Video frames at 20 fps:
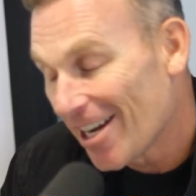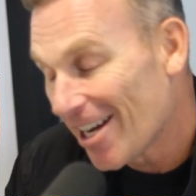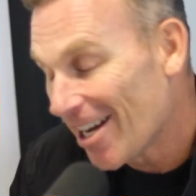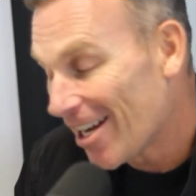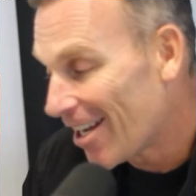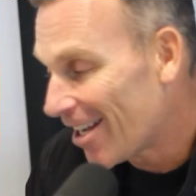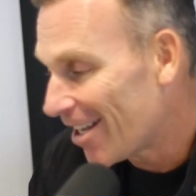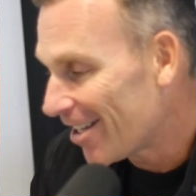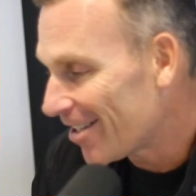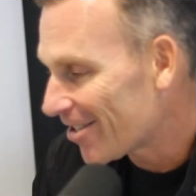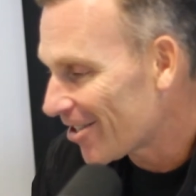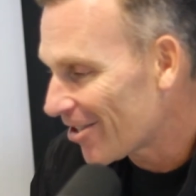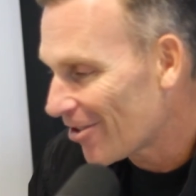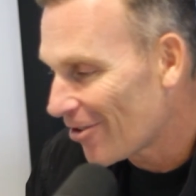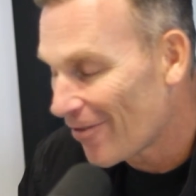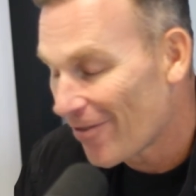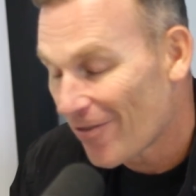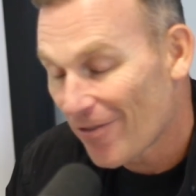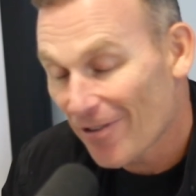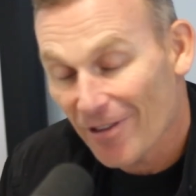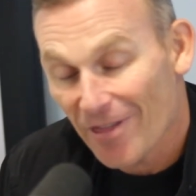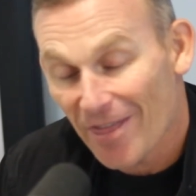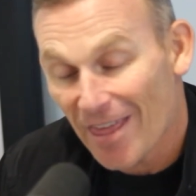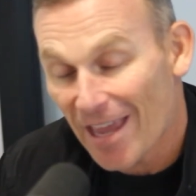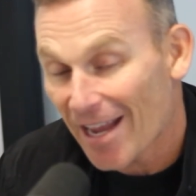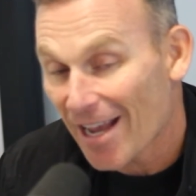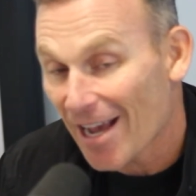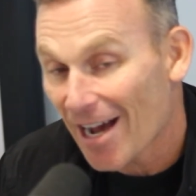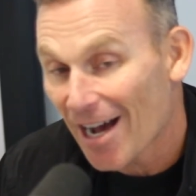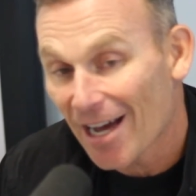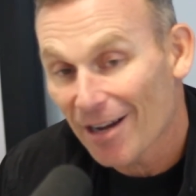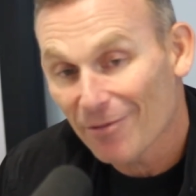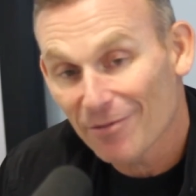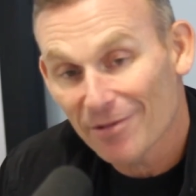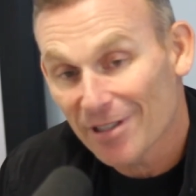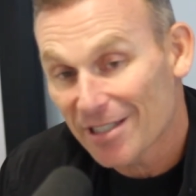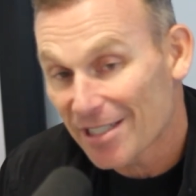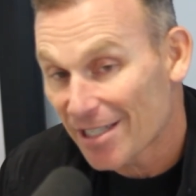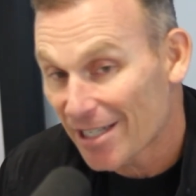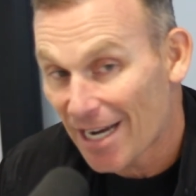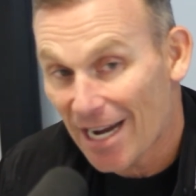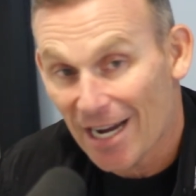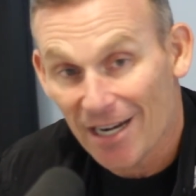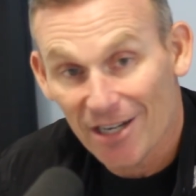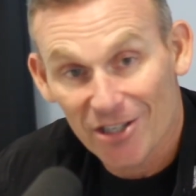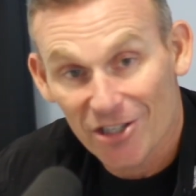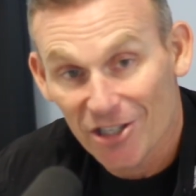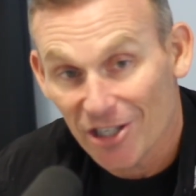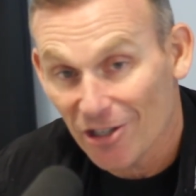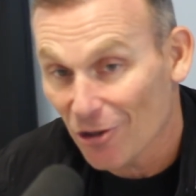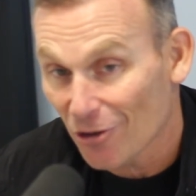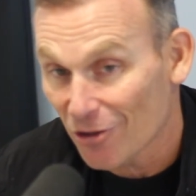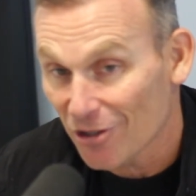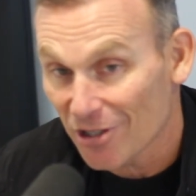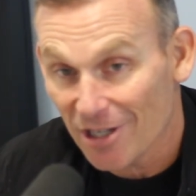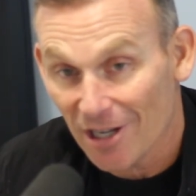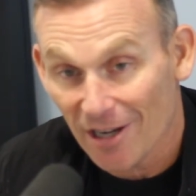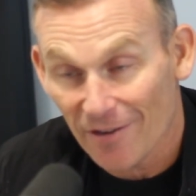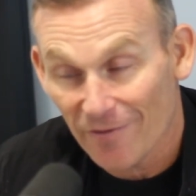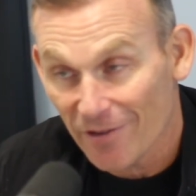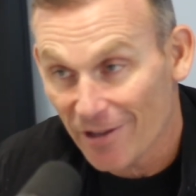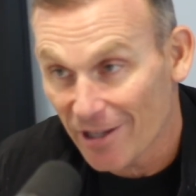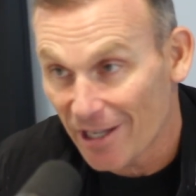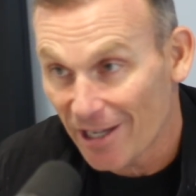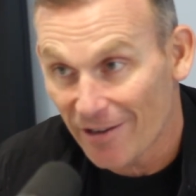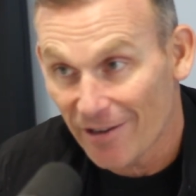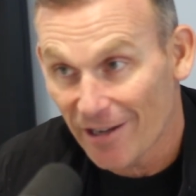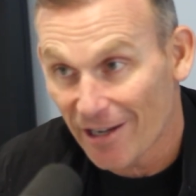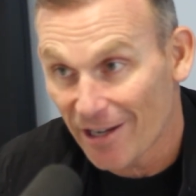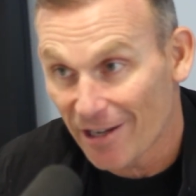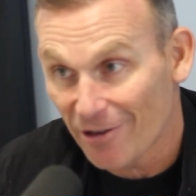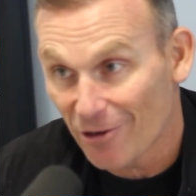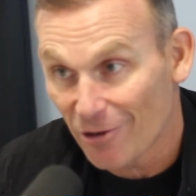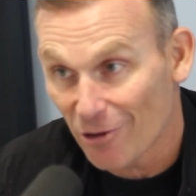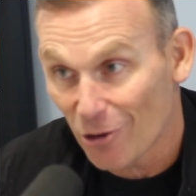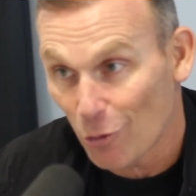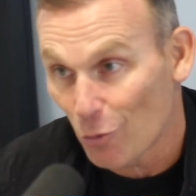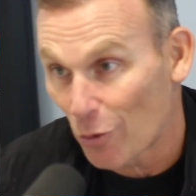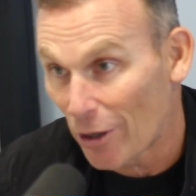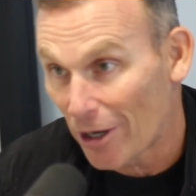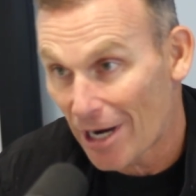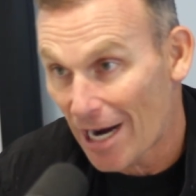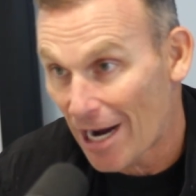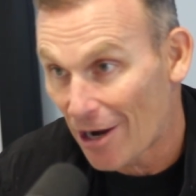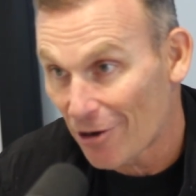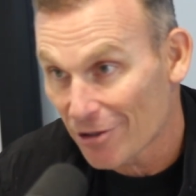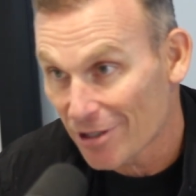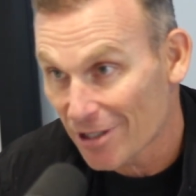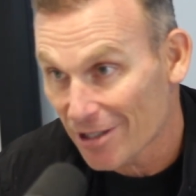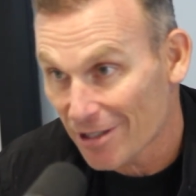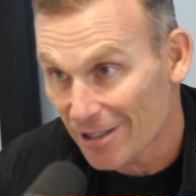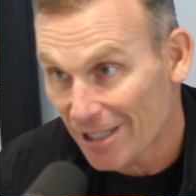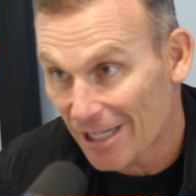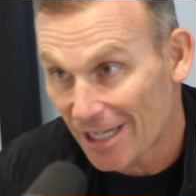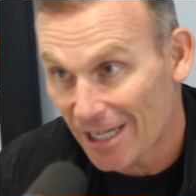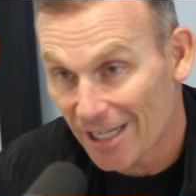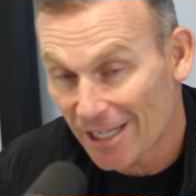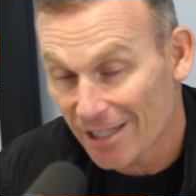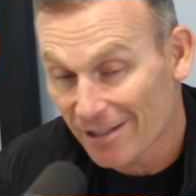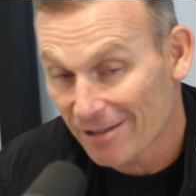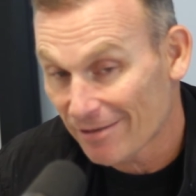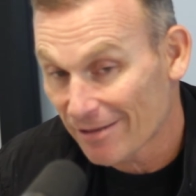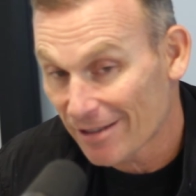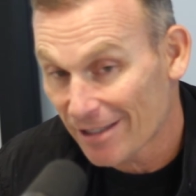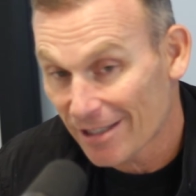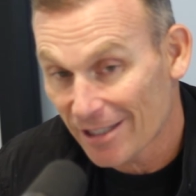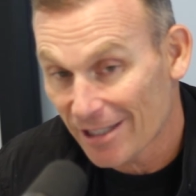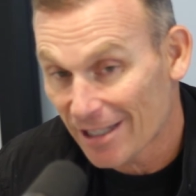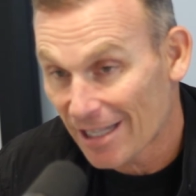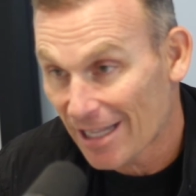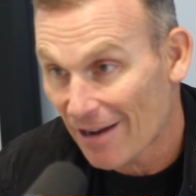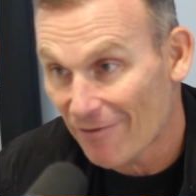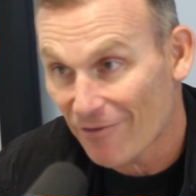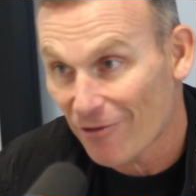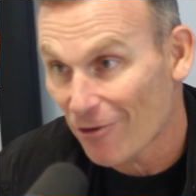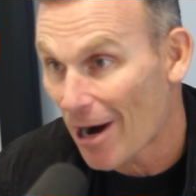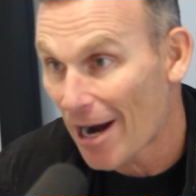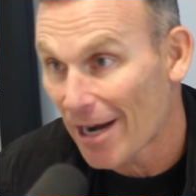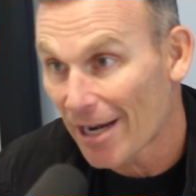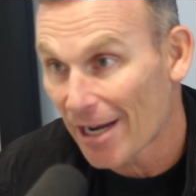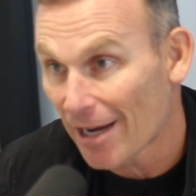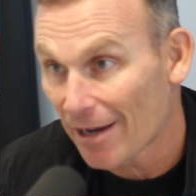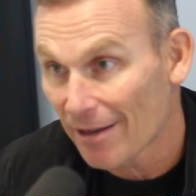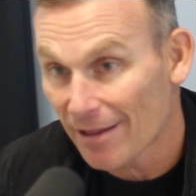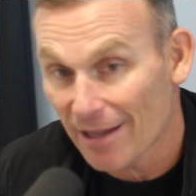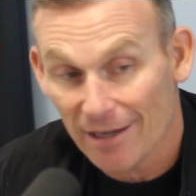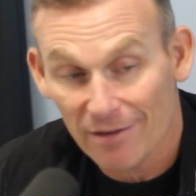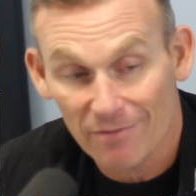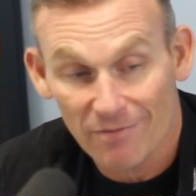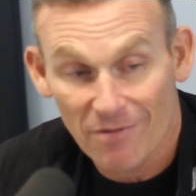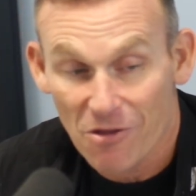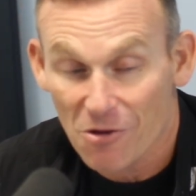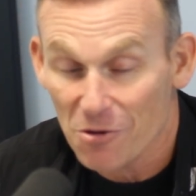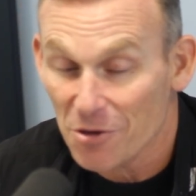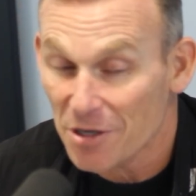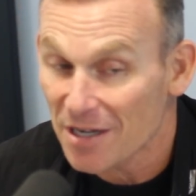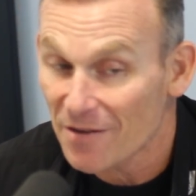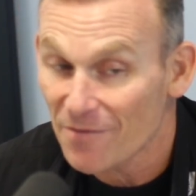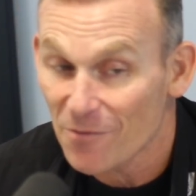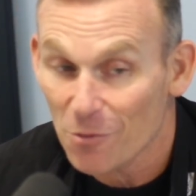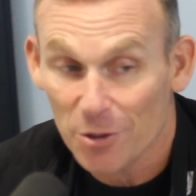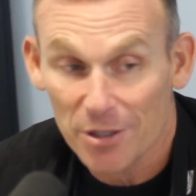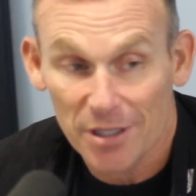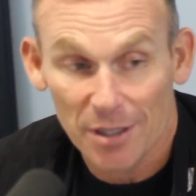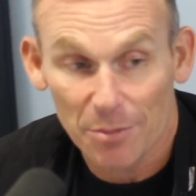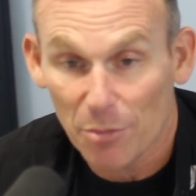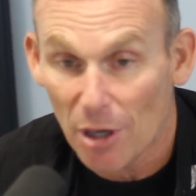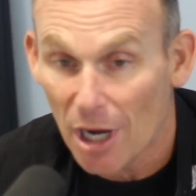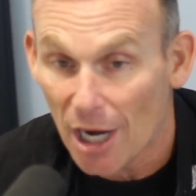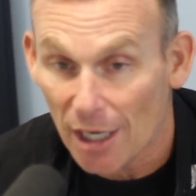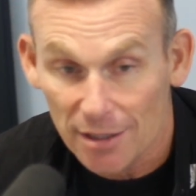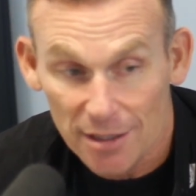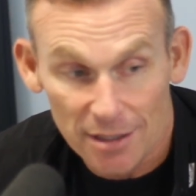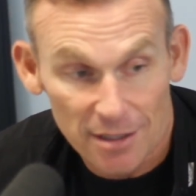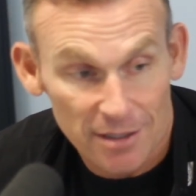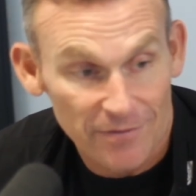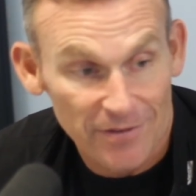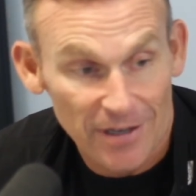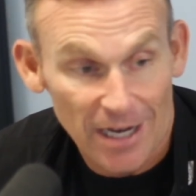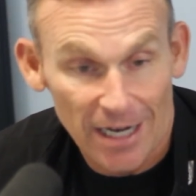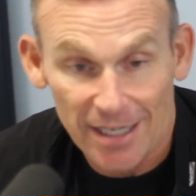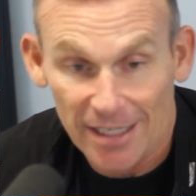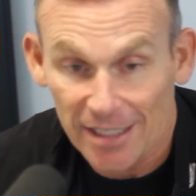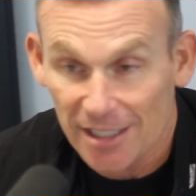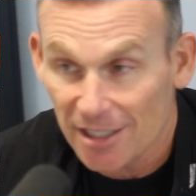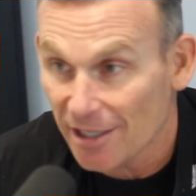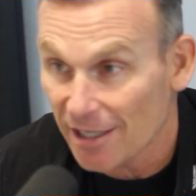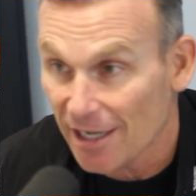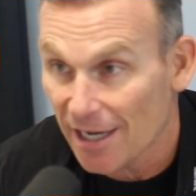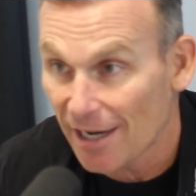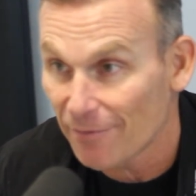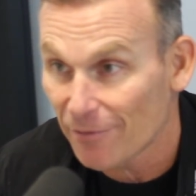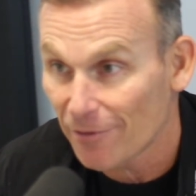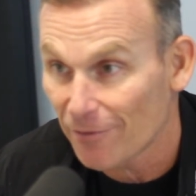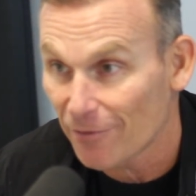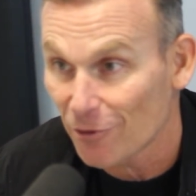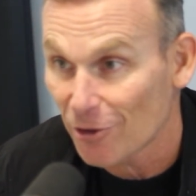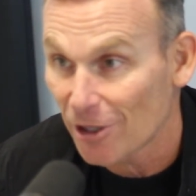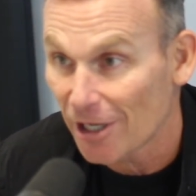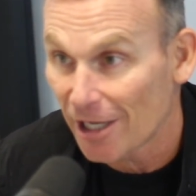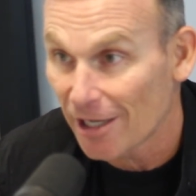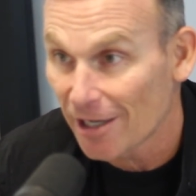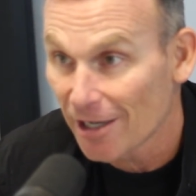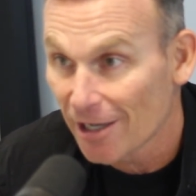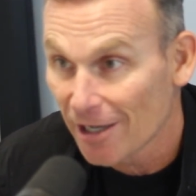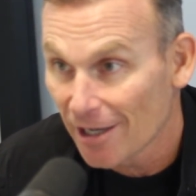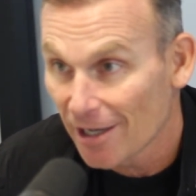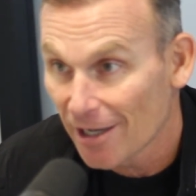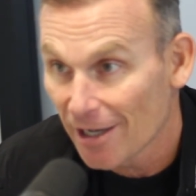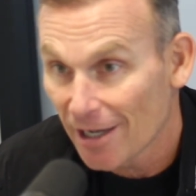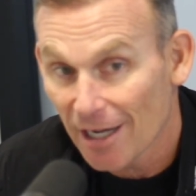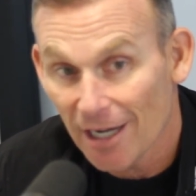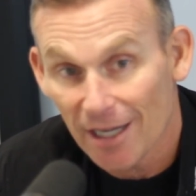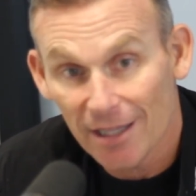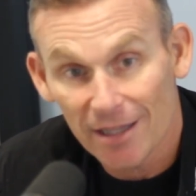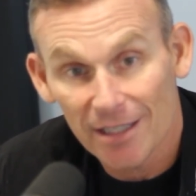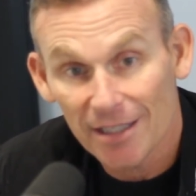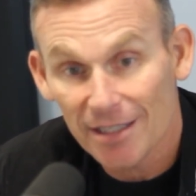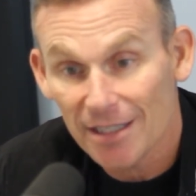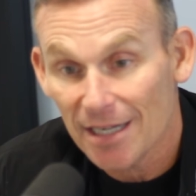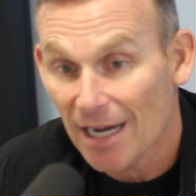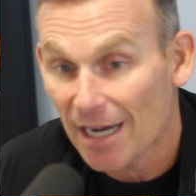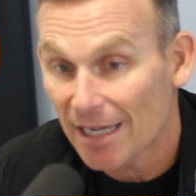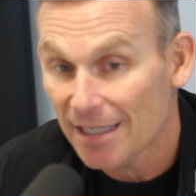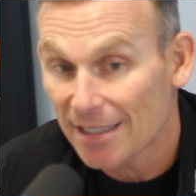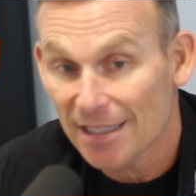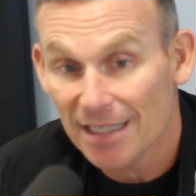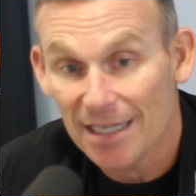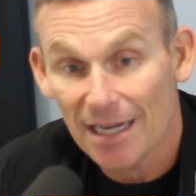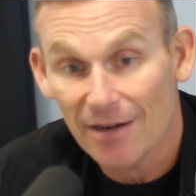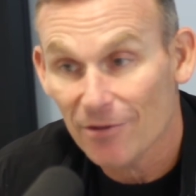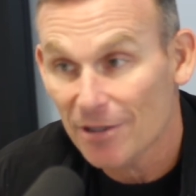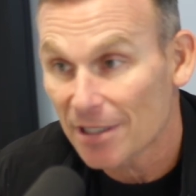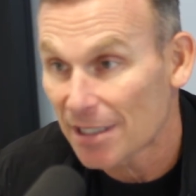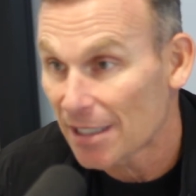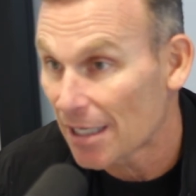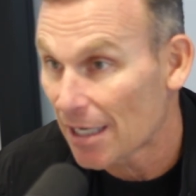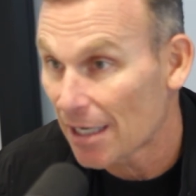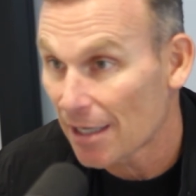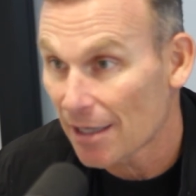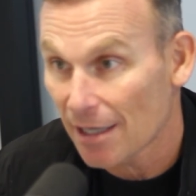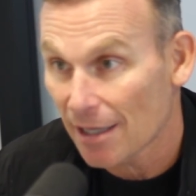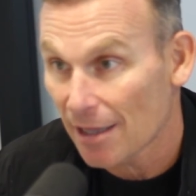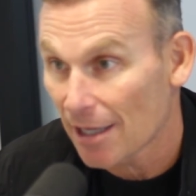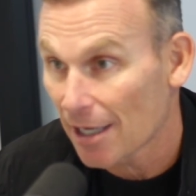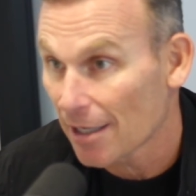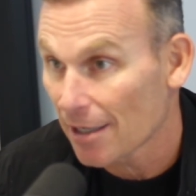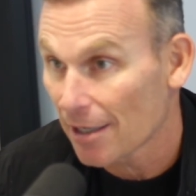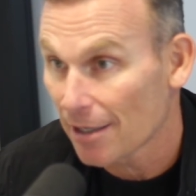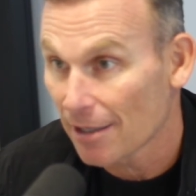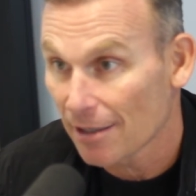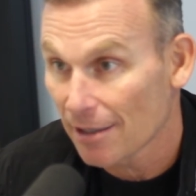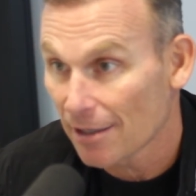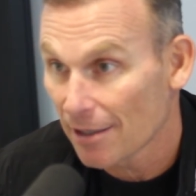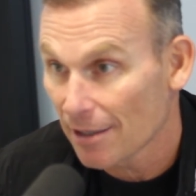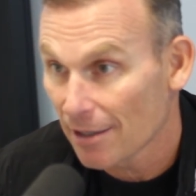And so thank God she had a shitload of stuff in her warehouse. And that Friday, 13, 14 boxes of Nike shit came for free. And these guys had never seen anything like it.